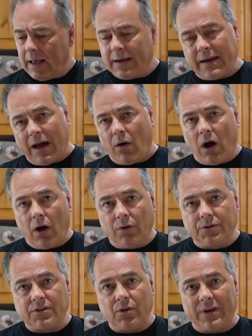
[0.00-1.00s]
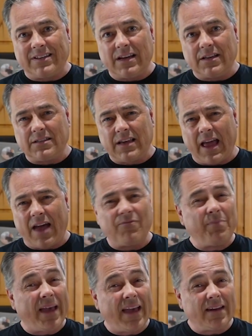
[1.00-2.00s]
Now also it does
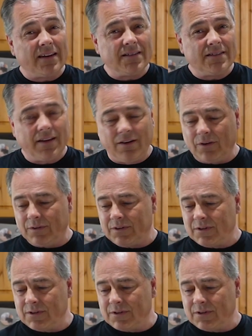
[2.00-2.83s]
have pan and tilt,